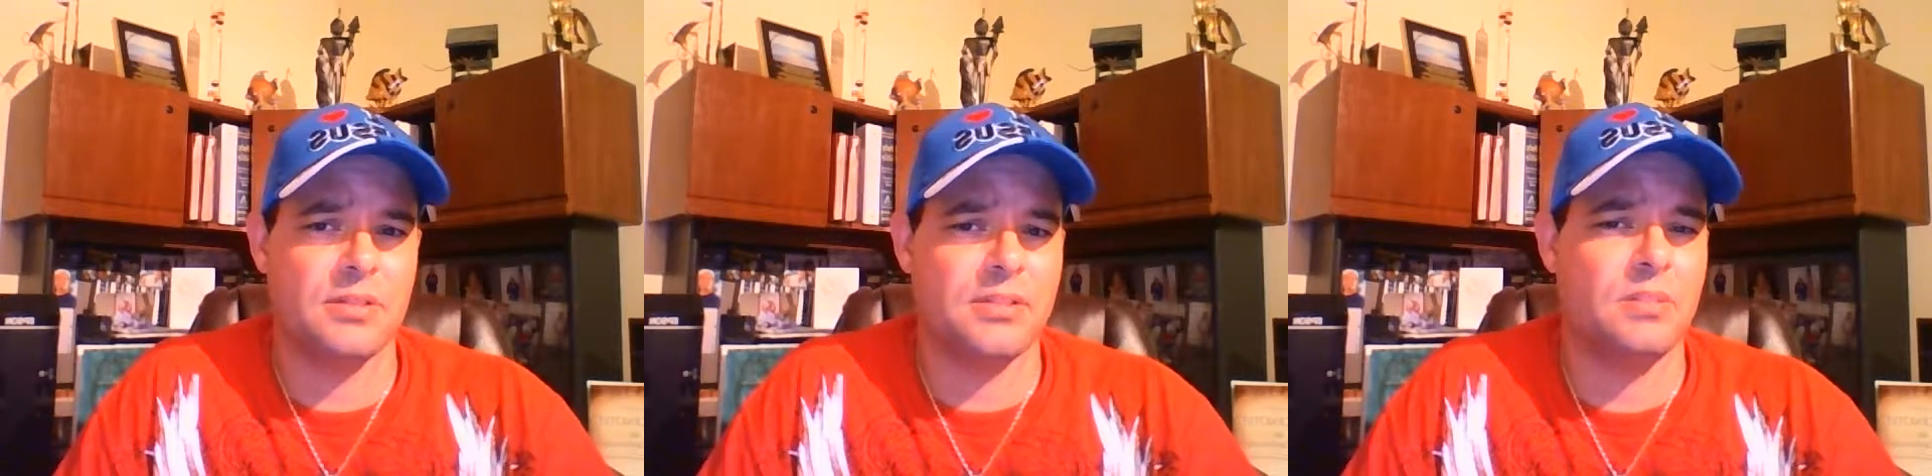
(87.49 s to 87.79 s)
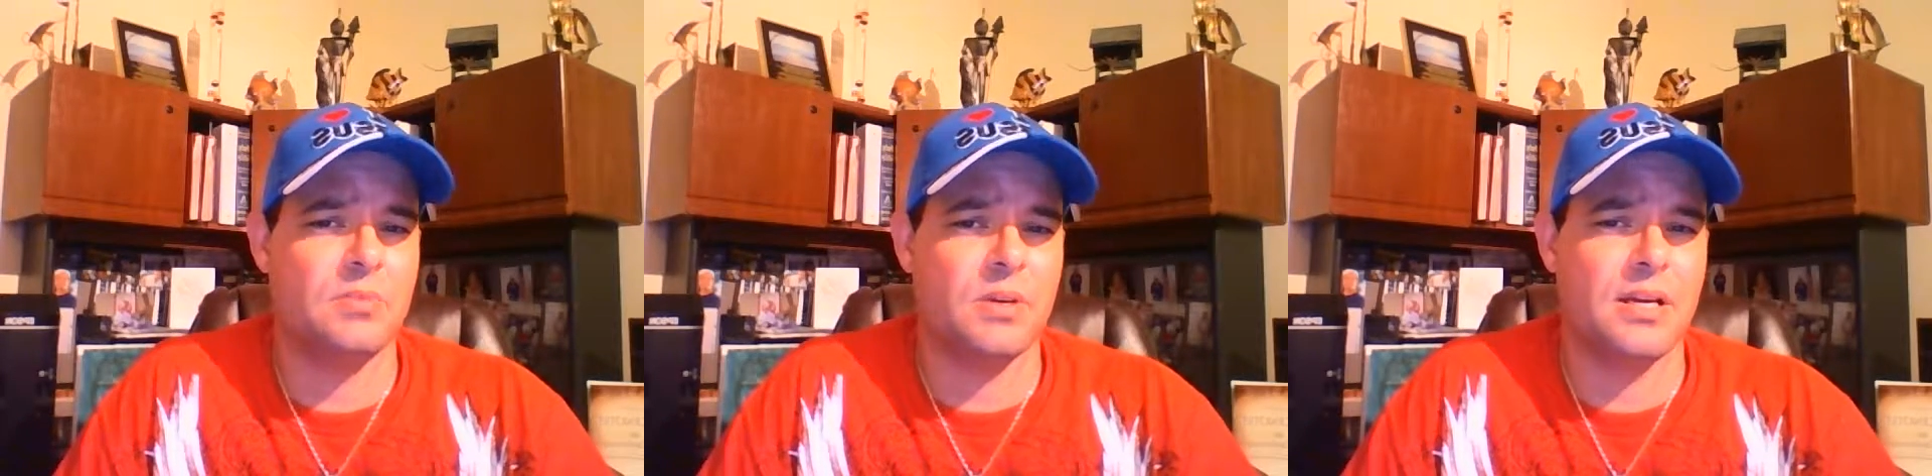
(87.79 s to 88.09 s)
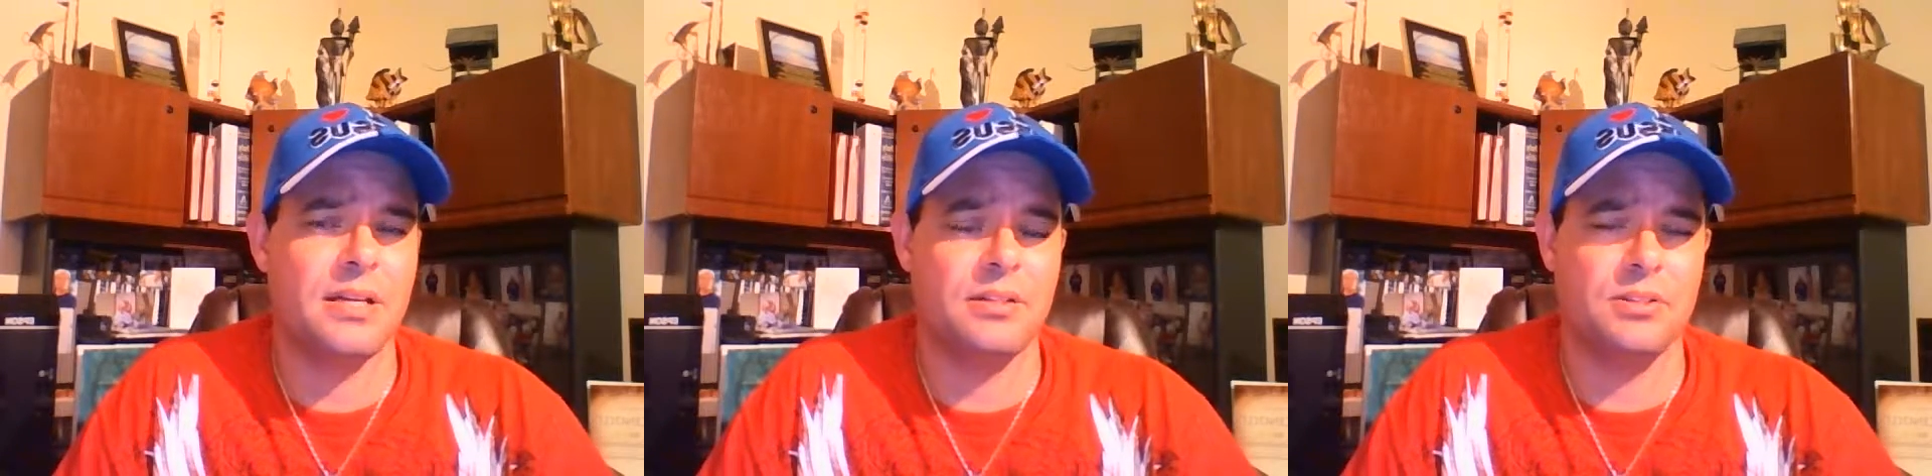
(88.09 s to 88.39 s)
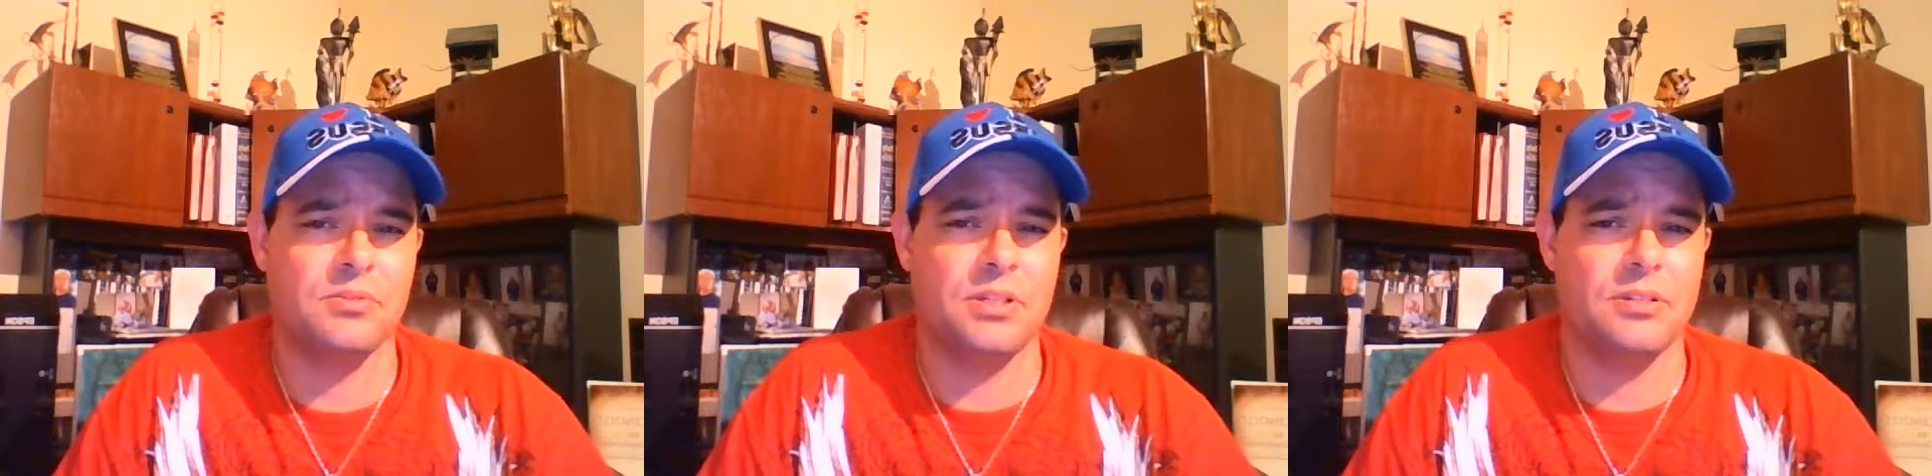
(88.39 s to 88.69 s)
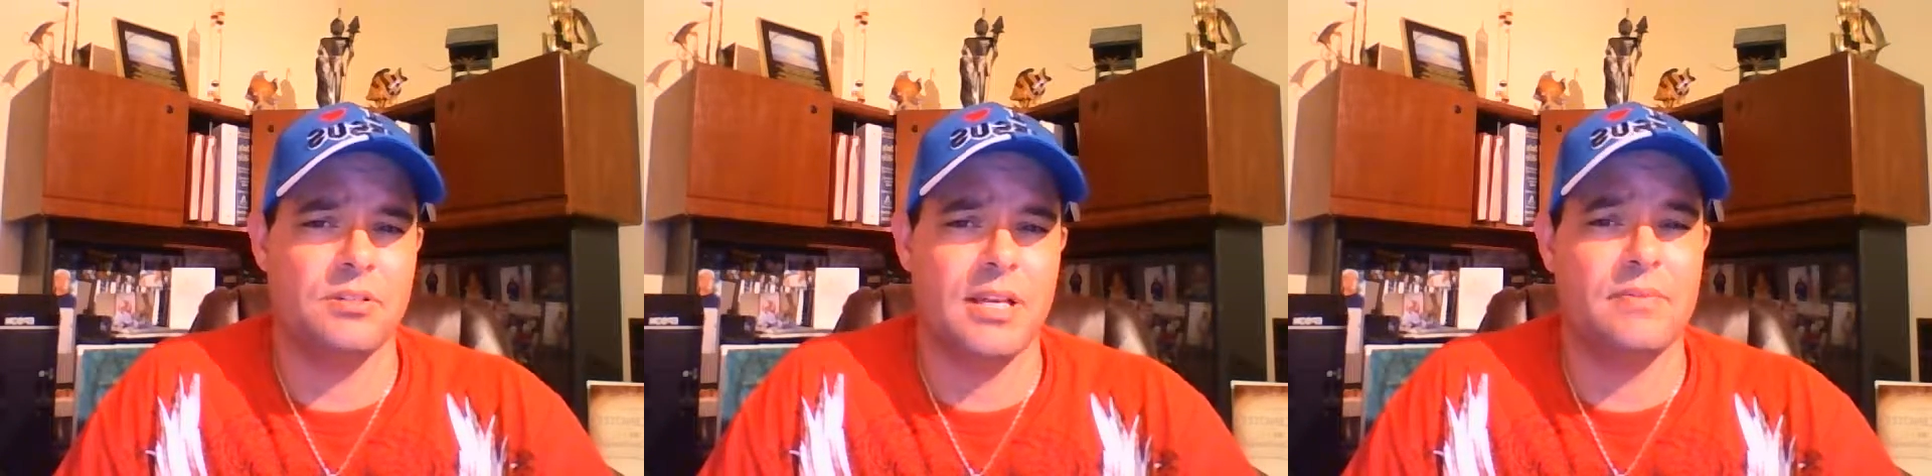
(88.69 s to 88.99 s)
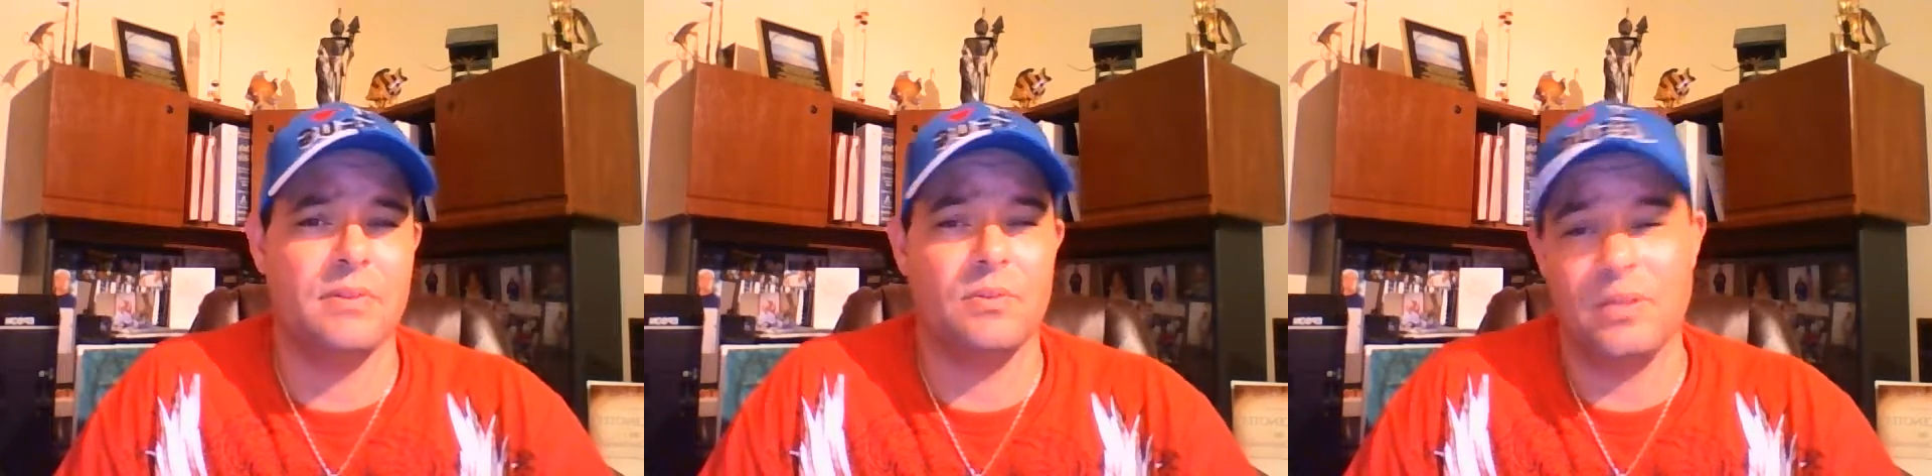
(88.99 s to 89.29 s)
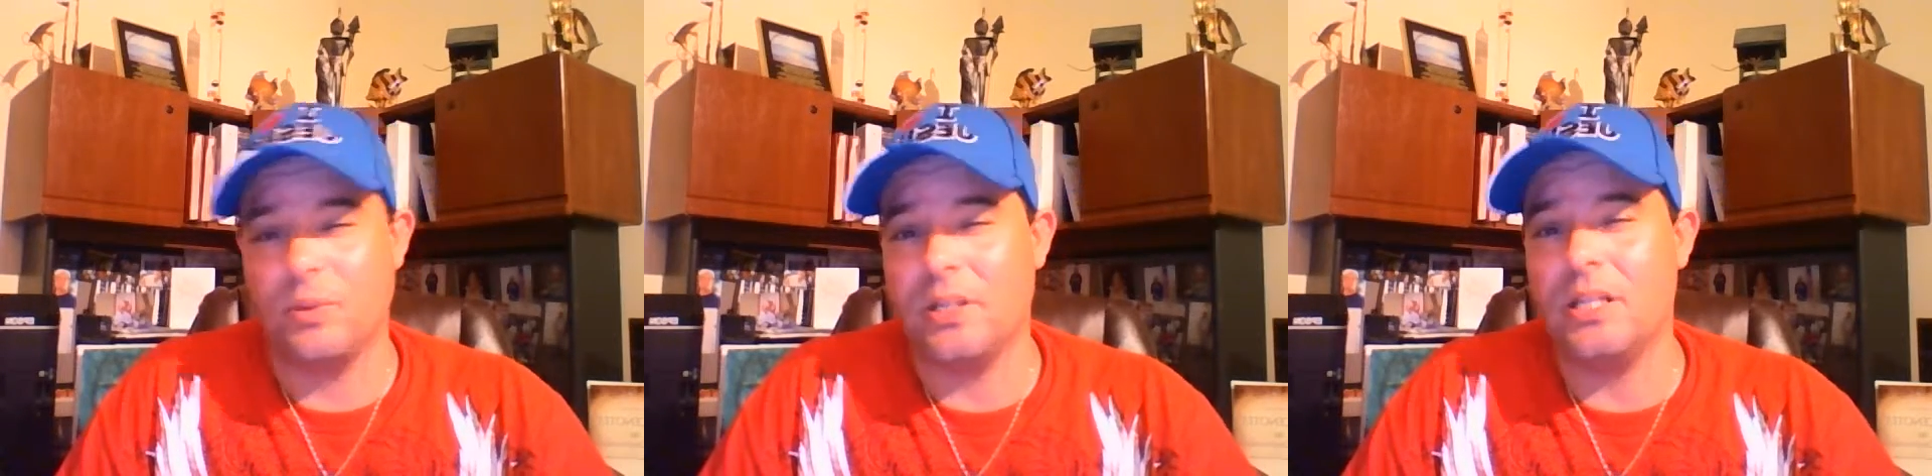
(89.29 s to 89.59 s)
I see what God is doing in your life
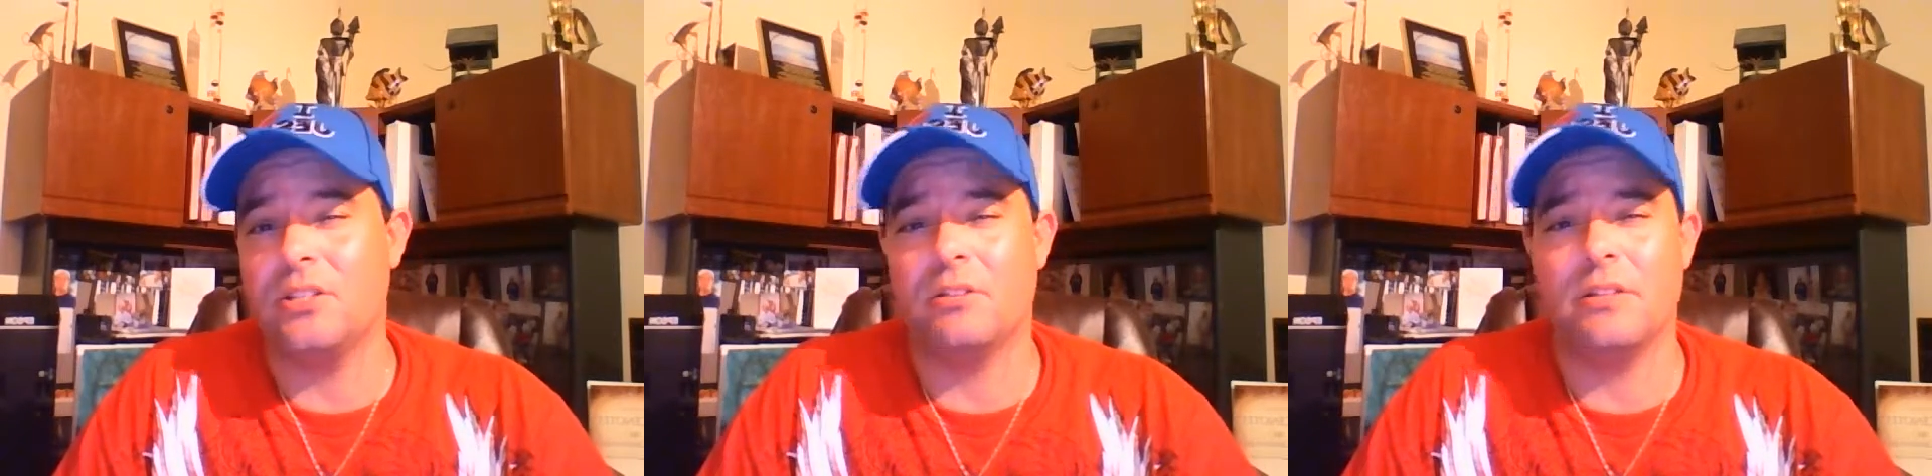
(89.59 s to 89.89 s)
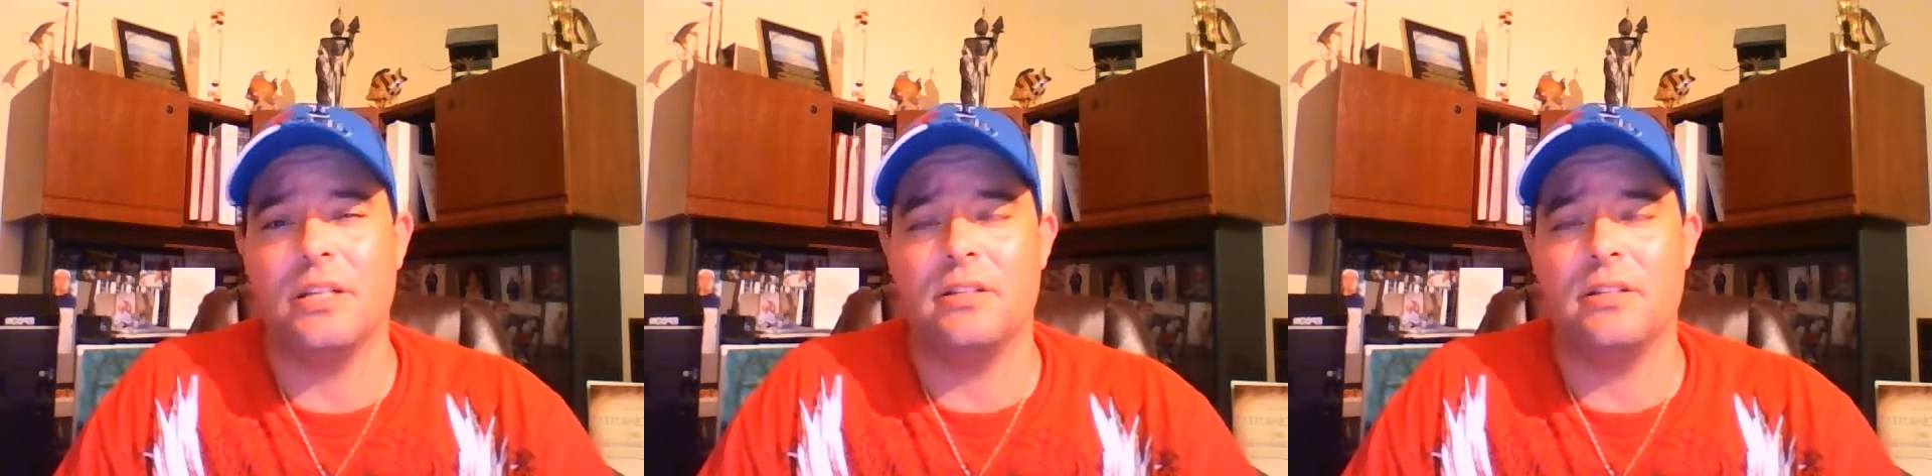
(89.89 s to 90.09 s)
and what He's already